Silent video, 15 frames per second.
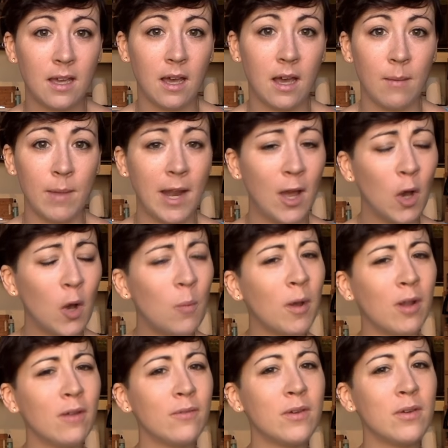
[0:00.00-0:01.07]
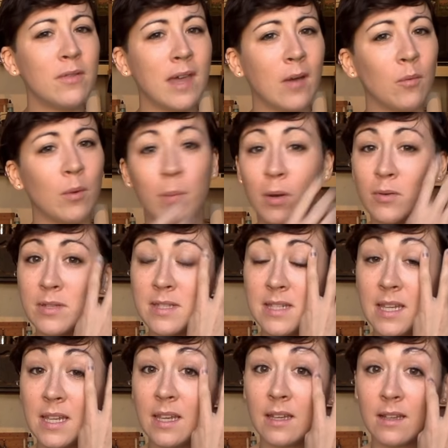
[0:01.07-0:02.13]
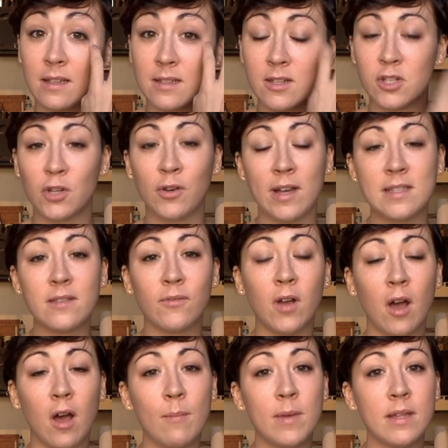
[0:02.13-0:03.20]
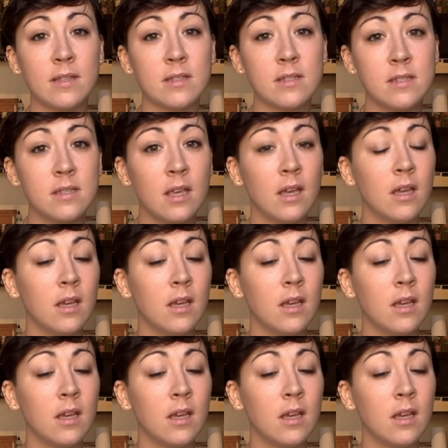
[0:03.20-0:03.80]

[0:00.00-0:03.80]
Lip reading: And I hope all of you that were posting such aggressive comments,